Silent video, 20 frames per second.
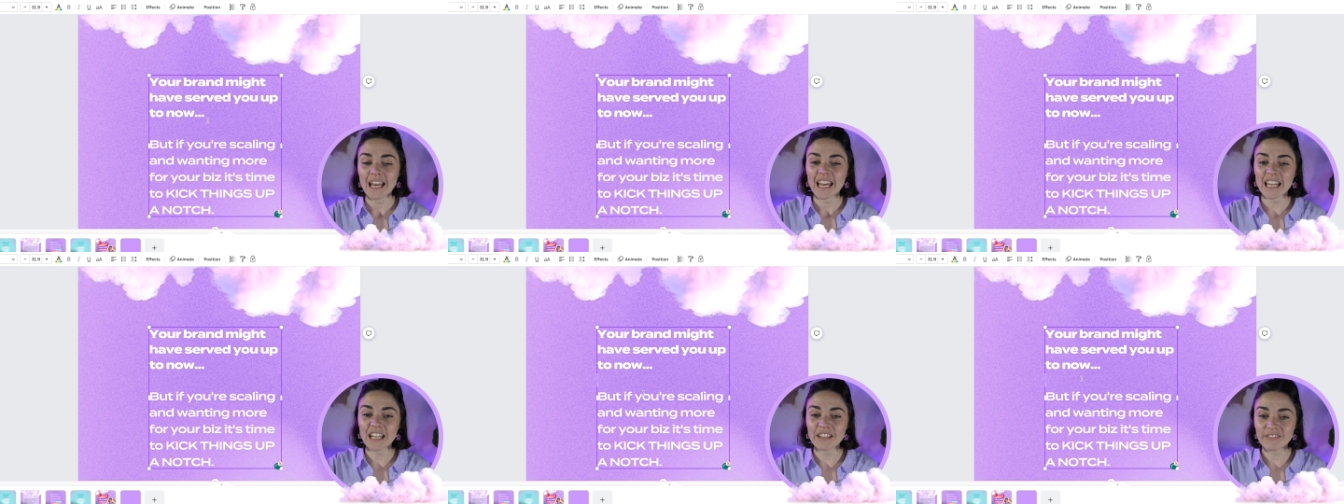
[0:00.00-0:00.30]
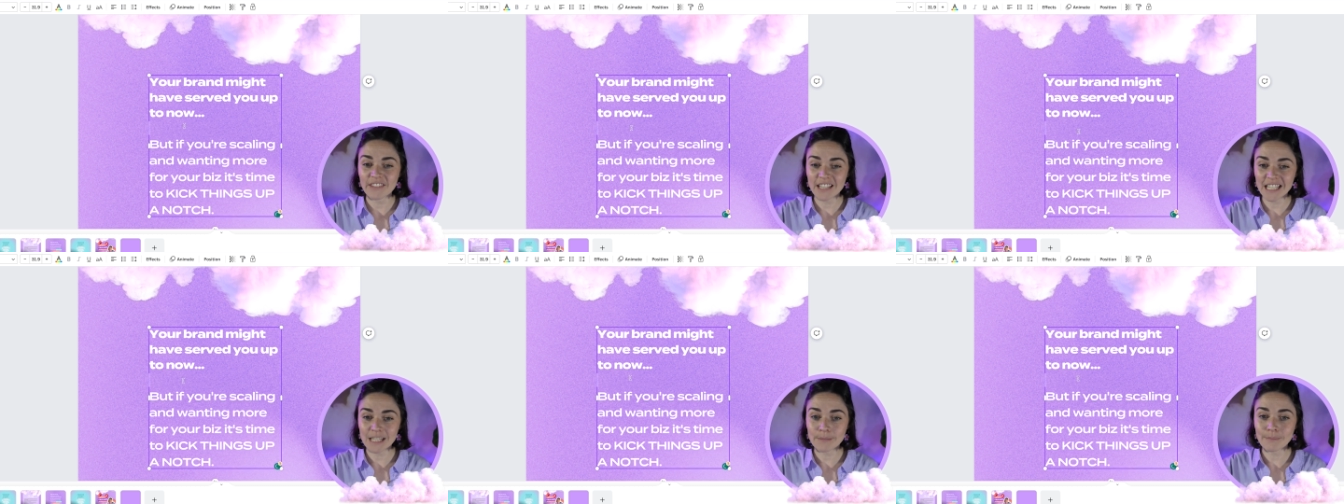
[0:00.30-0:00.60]
And
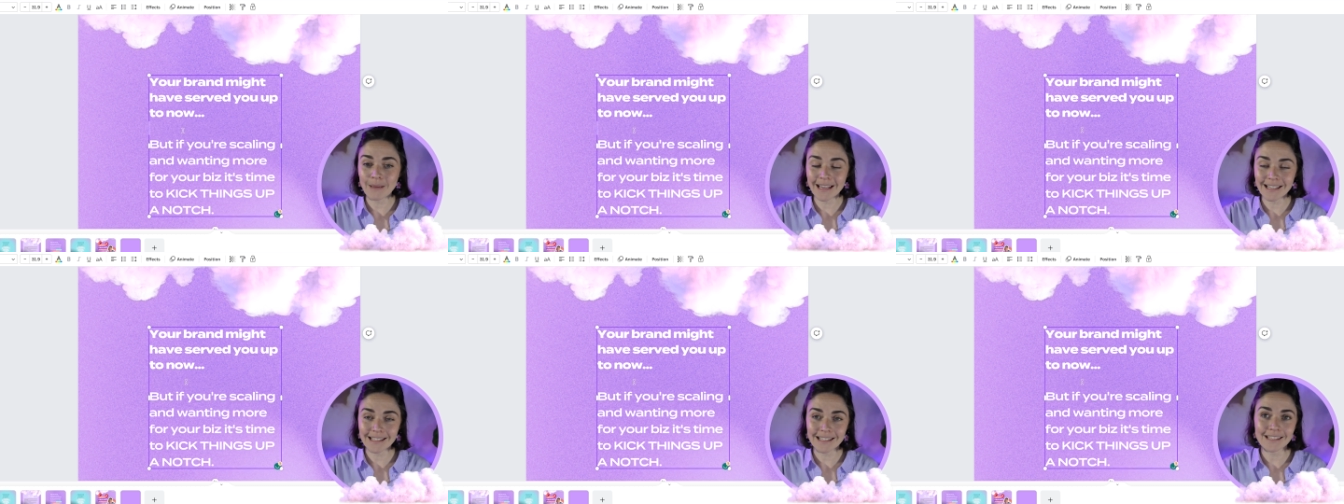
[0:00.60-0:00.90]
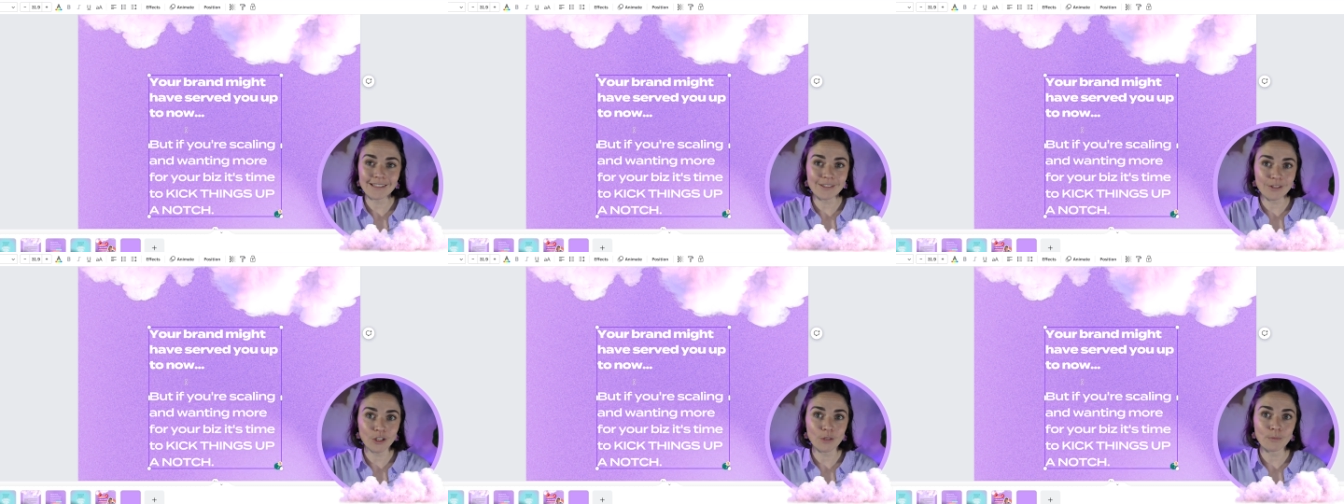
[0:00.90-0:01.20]
if this space
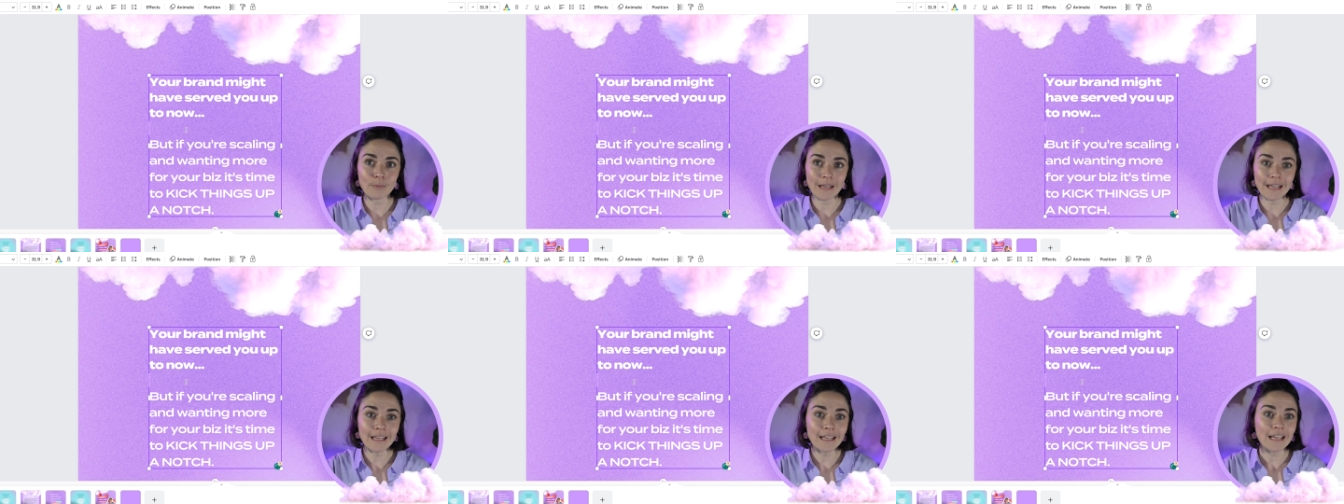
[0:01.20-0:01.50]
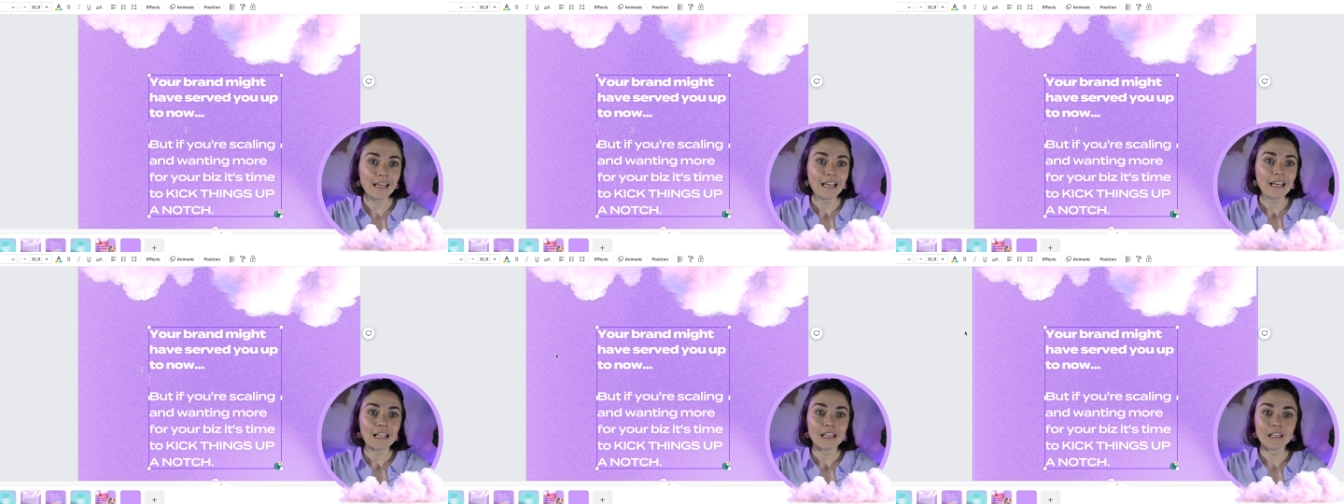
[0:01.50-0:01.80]
is too
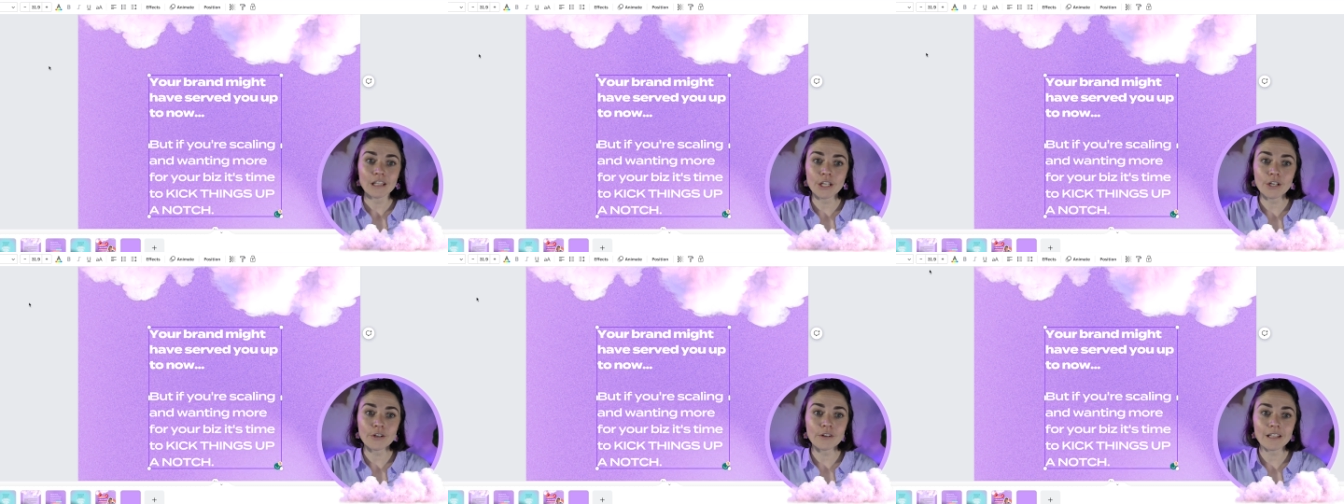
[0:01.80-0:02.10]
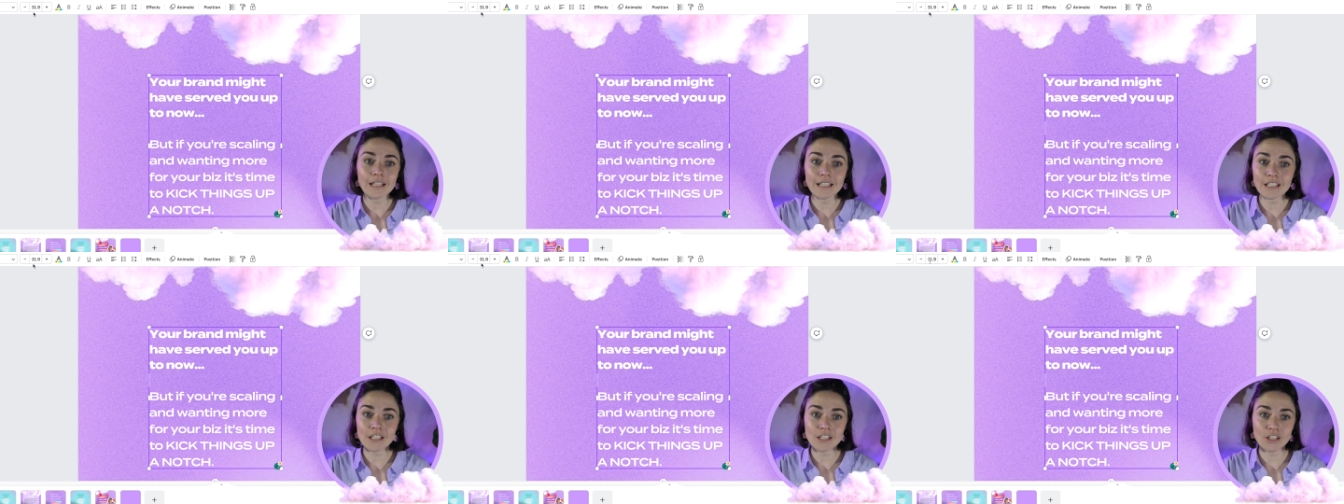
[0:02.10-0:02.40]
big,
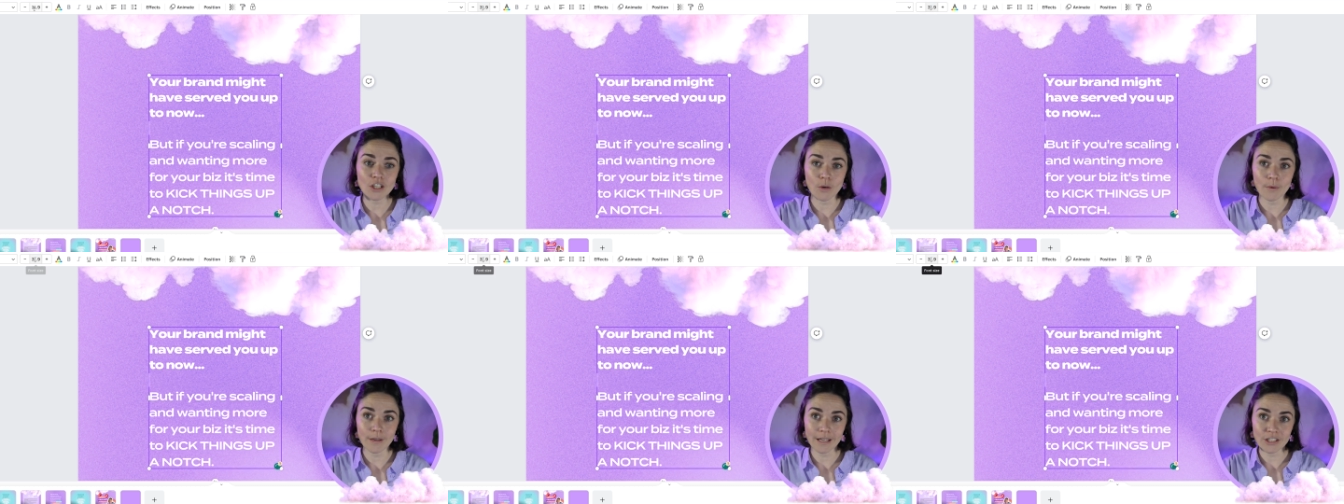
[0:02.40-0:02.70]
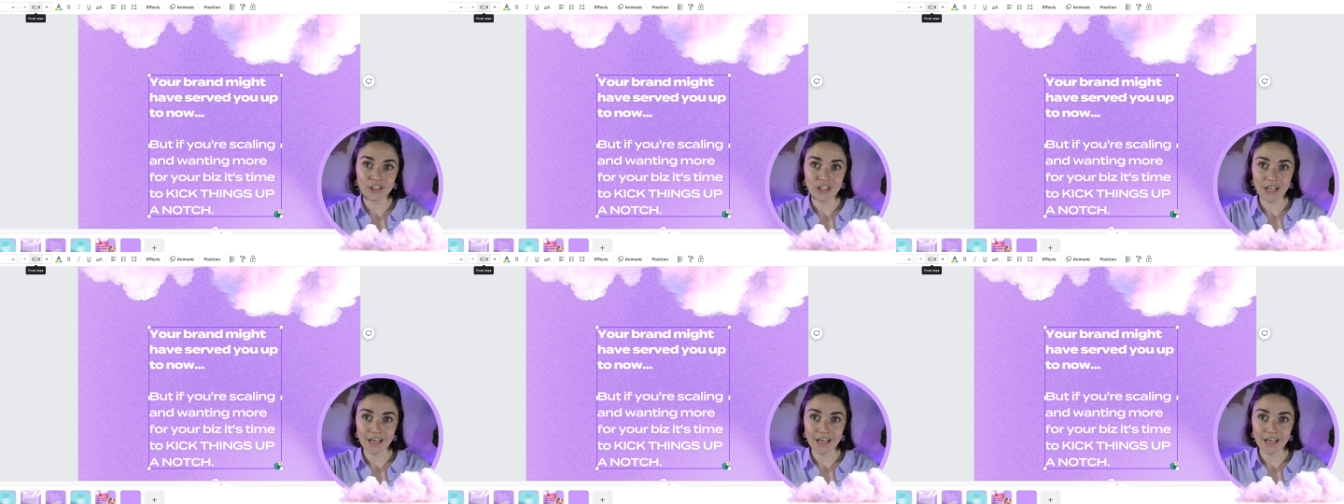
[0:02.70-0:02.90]
literally just going and